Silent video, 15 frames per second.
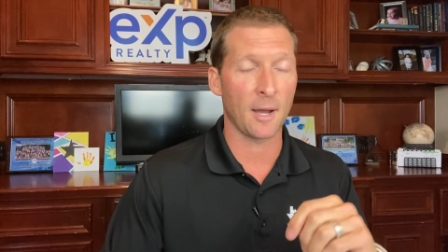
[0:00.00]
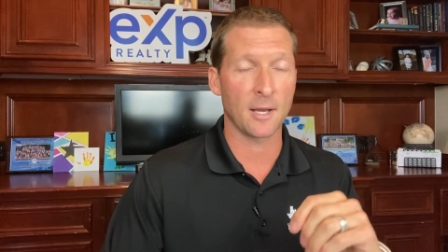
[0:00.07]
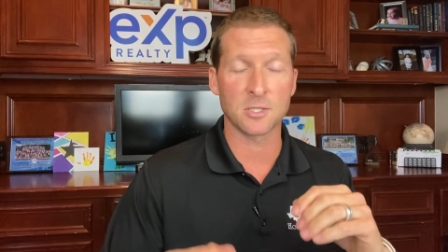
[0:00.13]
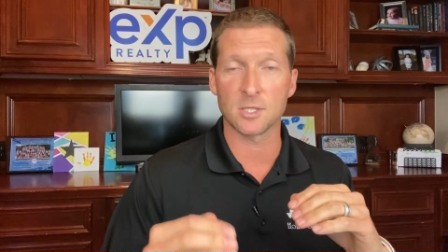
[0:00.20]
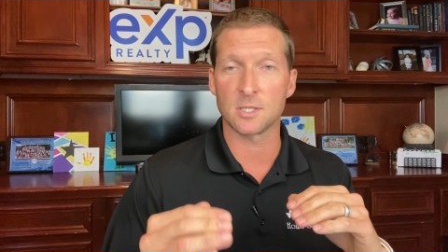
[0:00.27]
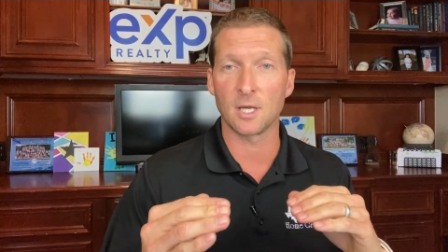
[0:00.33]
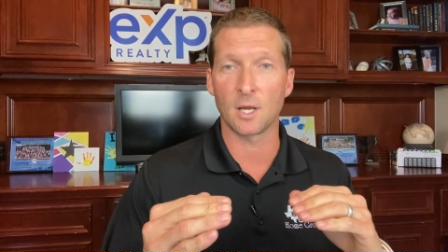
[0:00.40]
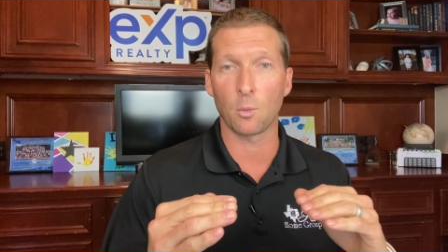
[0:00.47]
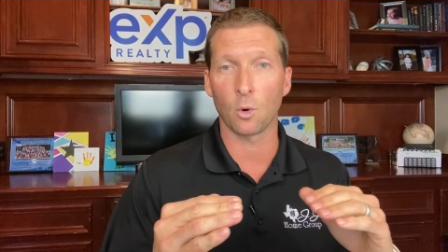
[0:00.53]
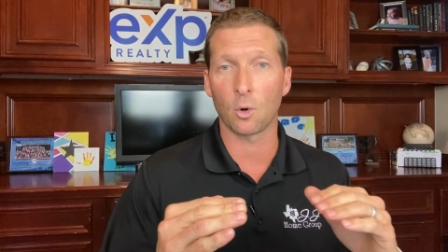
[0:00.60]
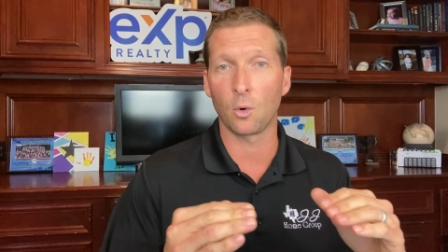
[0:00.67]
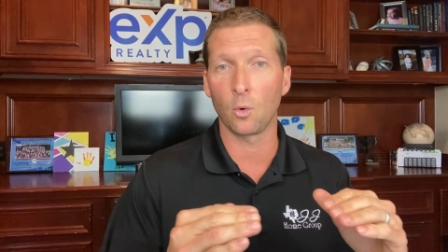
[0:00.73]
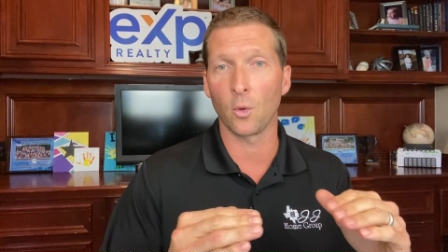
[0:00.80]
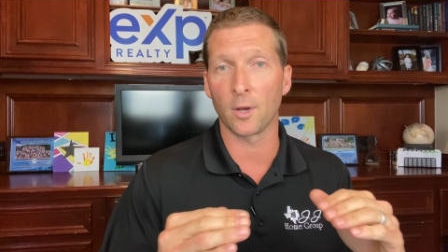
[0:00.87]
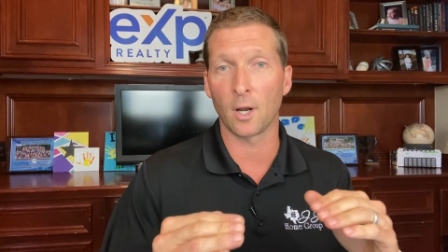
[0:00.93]
I just think we're
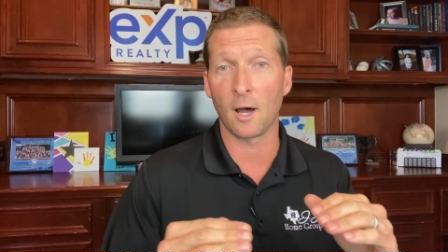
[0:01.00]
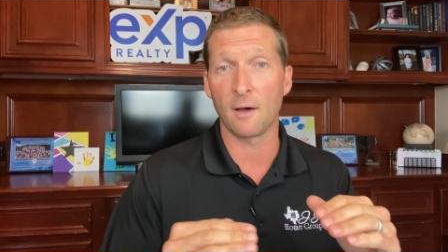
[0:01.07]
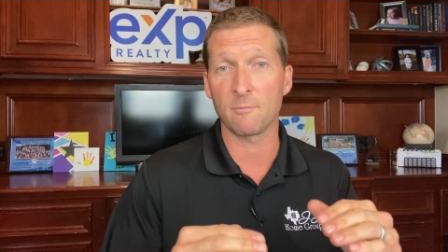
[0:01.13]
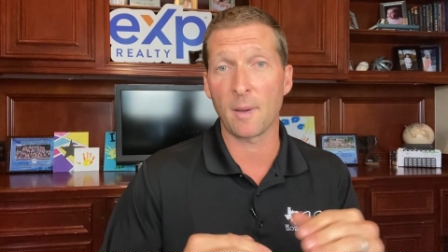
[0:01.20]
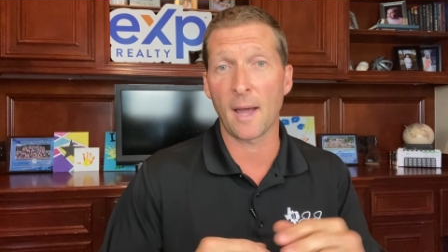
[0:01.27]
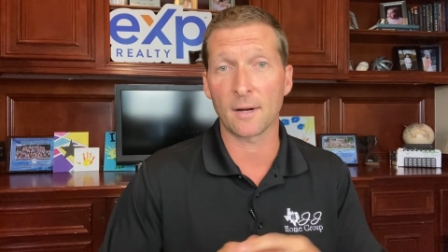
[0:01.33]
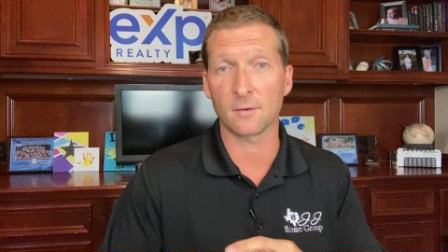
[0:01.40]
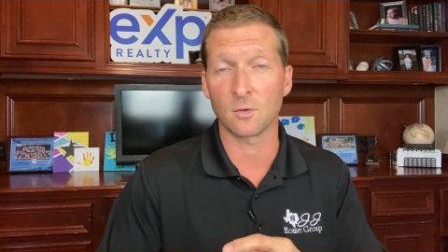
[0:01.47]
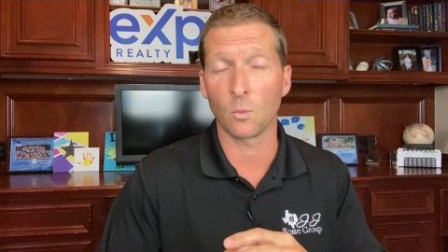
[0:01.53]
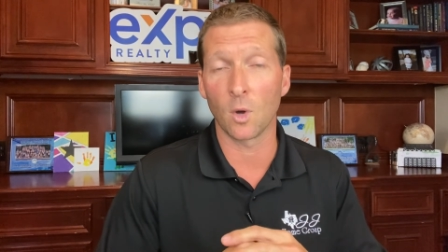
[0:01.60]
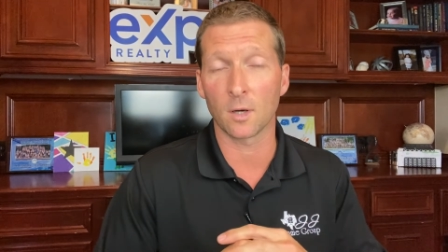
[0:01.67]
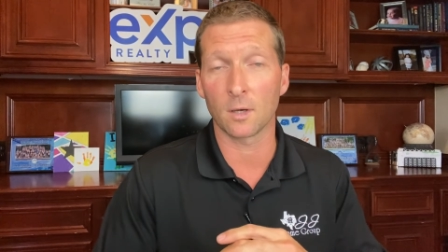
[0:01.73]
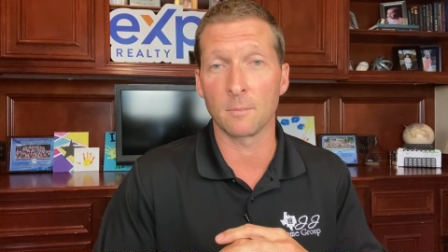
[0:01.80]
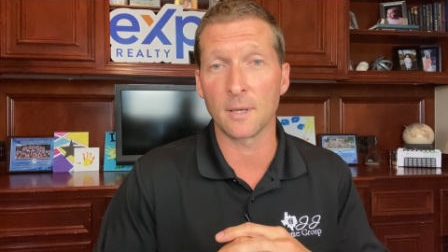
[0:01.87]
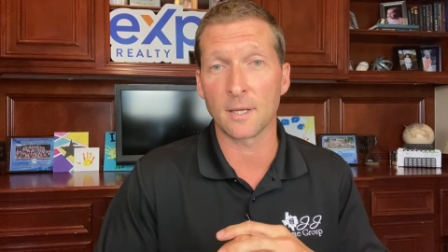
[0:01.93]
cooling off back to
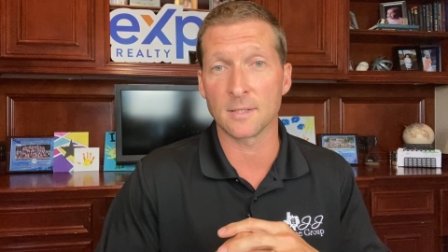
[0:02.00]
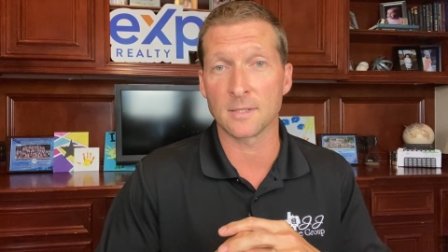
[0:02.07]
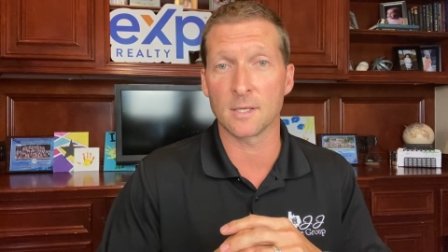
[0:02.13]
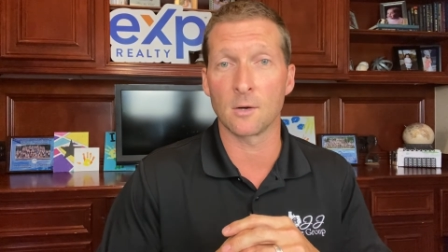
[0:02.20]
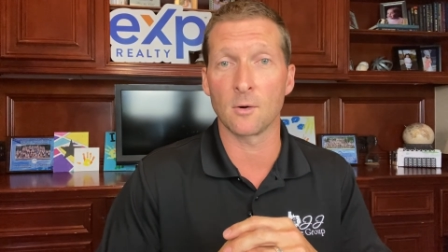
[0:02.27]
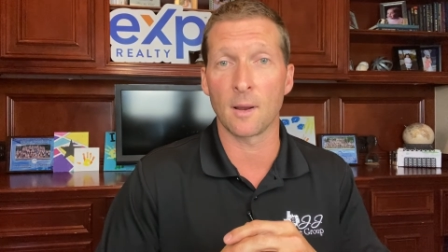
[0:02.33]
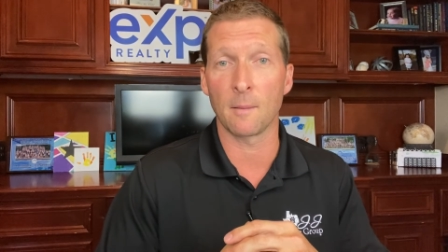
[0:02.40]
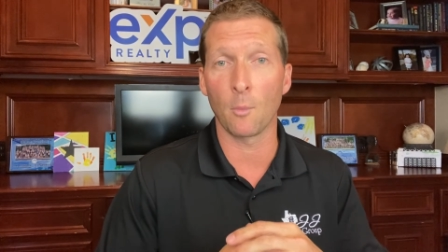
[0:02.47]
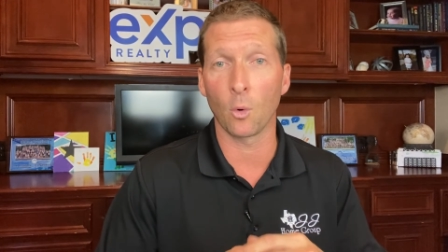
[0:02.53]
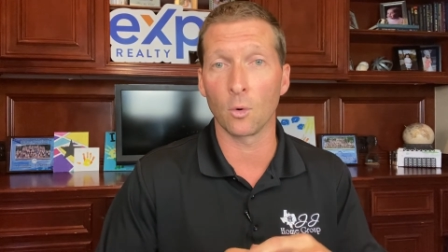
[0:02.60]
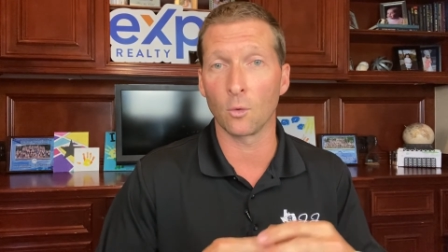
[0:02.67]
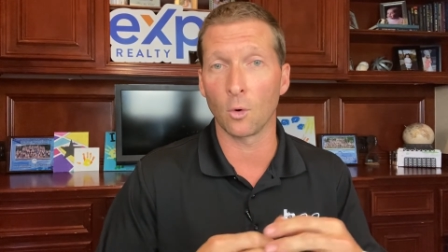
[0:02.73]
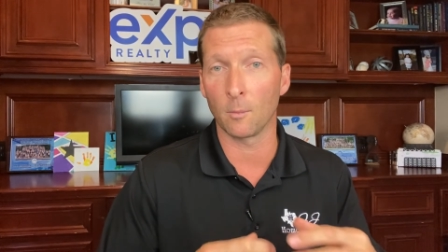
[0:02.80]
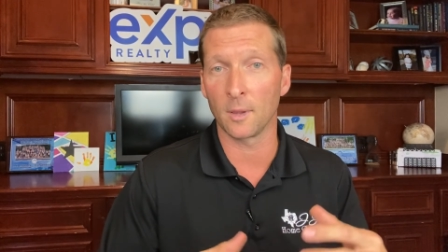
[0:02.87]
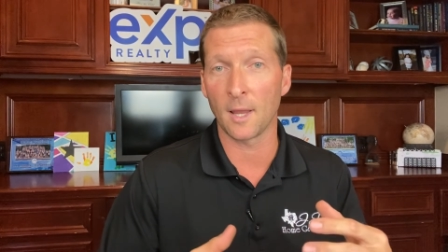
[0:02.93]
what can be considered a more
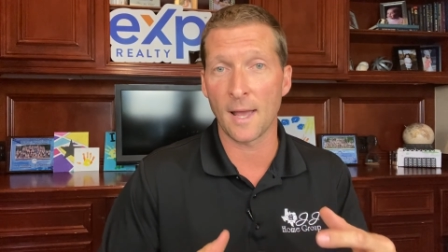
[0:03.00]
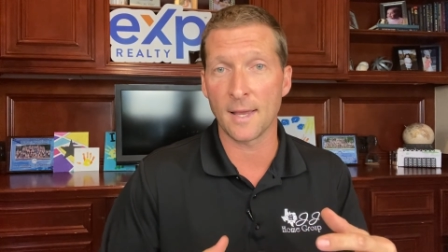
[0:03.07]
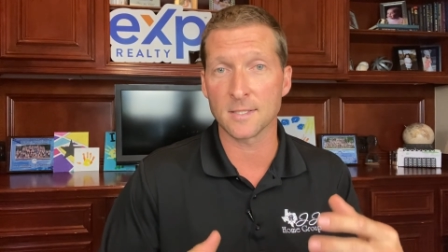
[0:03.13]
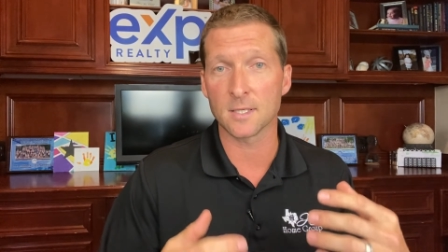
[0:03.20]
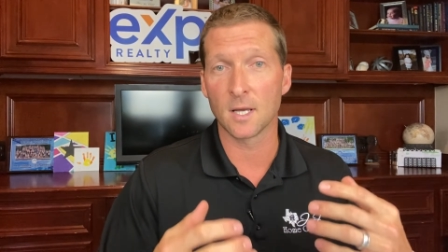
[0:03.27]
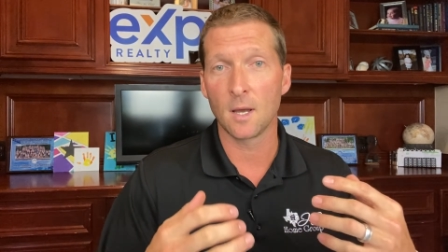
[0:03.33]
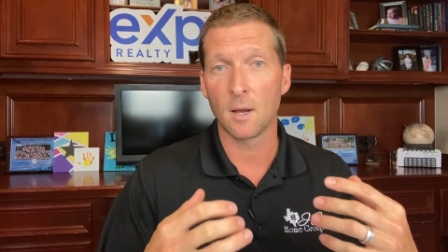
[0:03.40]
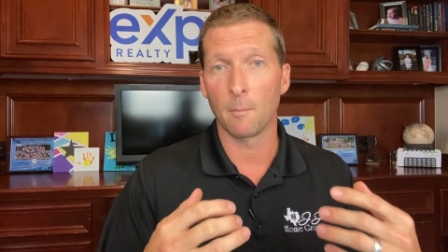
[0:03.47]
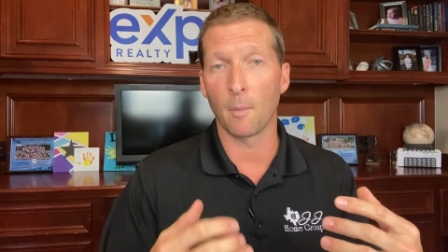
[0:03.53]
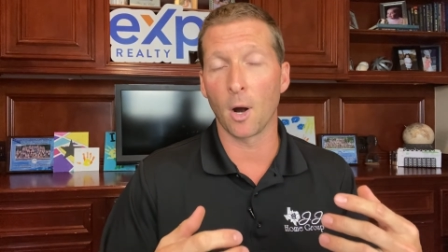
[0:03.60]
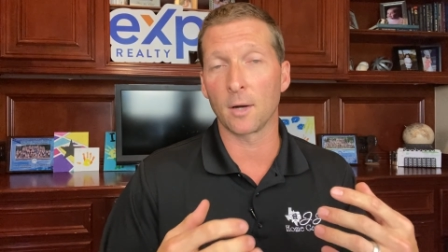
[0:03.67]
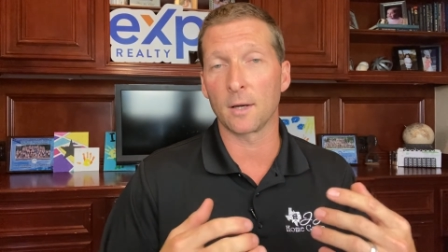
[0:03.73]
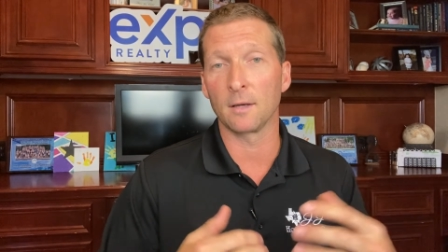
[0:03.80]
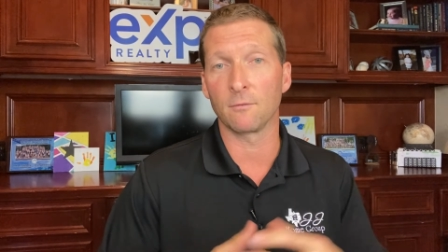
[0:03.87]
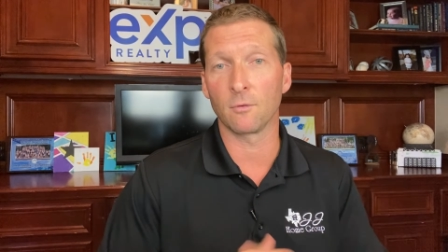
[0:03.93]
normalized
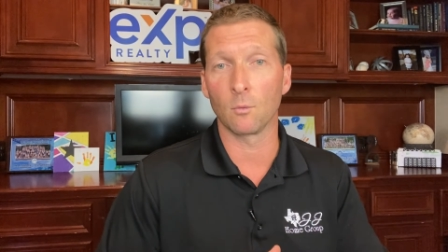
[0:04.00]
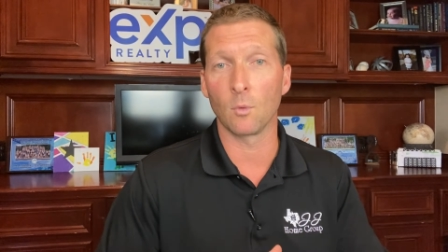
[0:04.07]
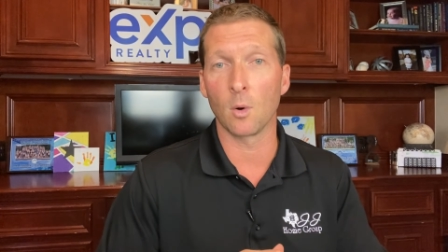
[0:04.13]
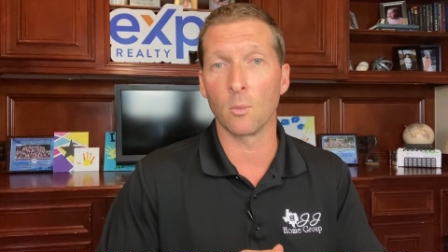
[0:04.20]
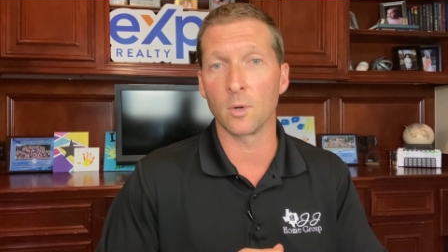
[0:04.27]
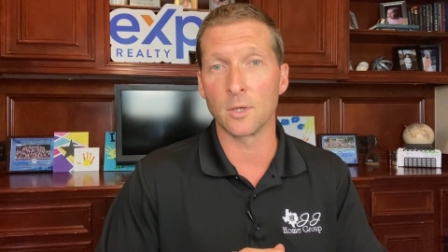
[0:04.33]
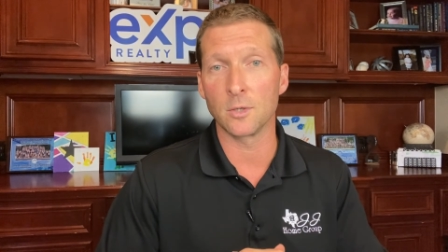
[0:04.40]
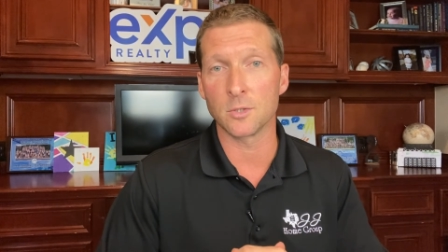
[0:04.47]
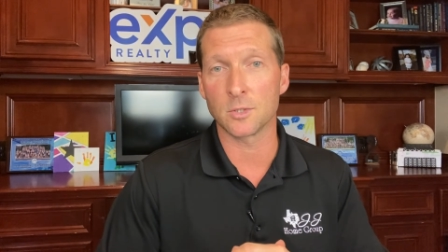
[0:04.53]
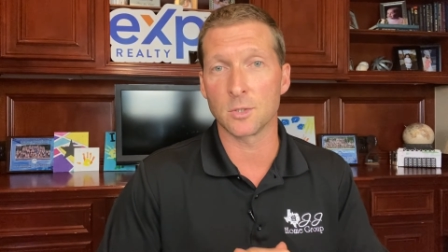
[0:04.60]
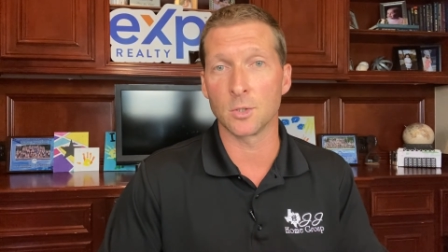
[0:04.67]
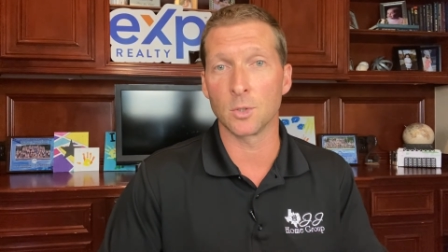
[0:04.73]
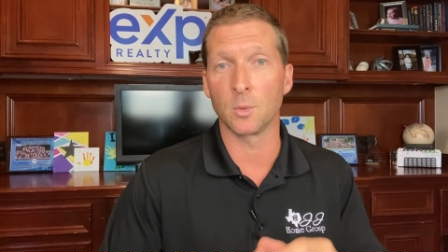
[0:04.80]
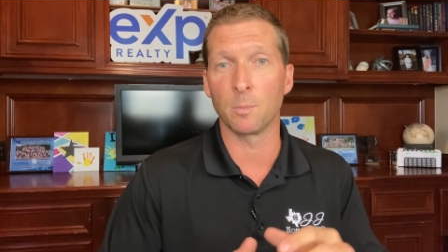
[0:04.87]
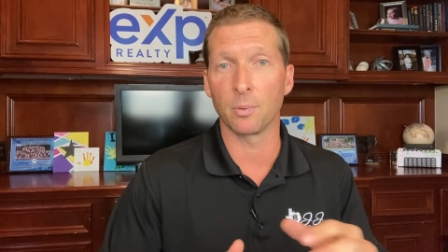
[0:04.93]
market for what we're used
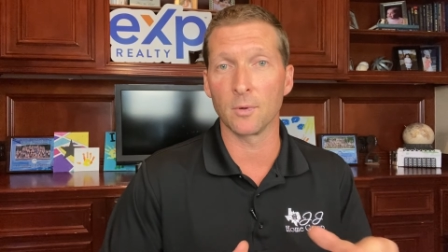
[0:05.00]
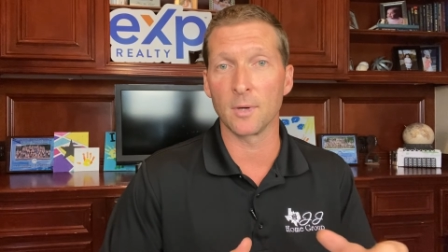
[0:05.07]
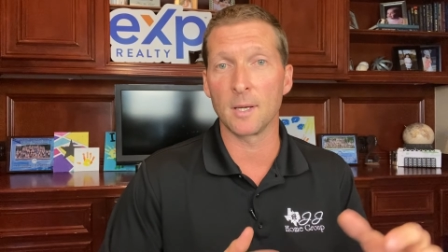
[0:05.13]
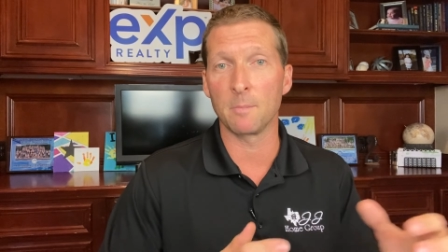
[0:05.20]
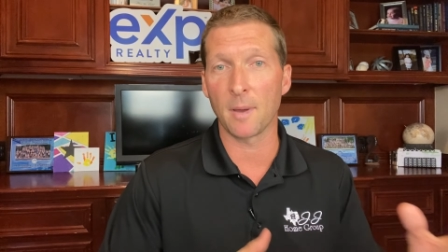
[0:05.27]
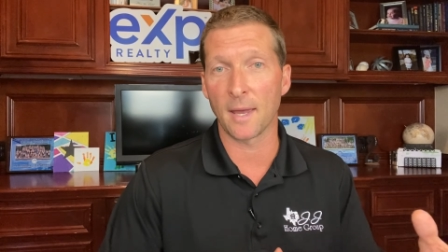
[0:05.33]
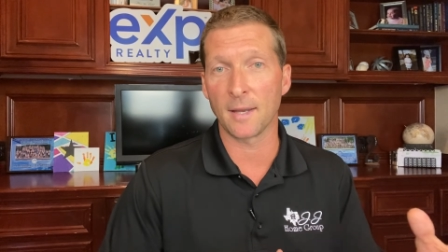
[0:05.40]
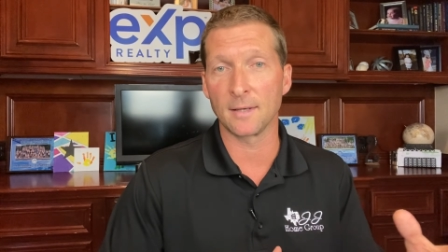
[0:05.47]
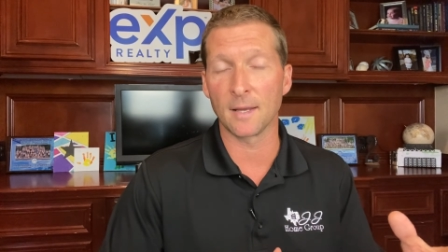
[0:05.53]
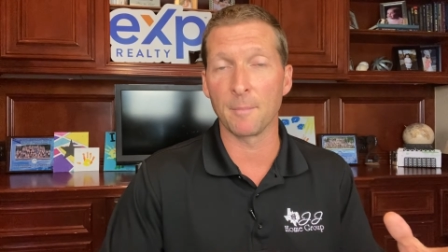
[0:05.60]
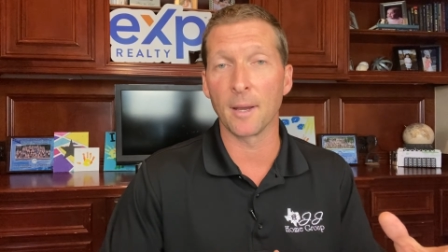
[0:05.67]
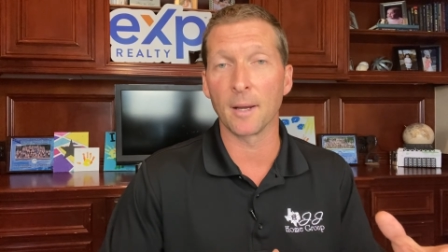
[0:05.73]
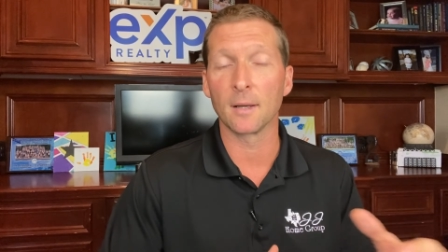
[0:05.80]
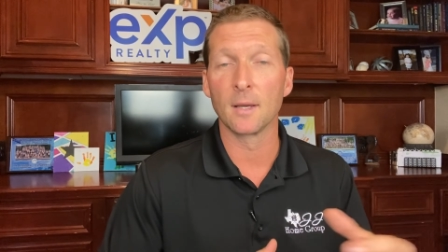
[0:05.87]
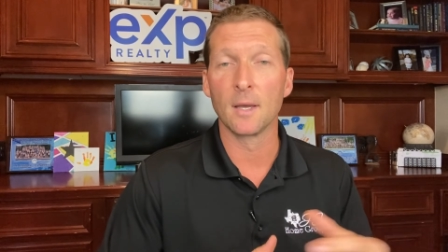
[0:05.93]
to pre pandemic.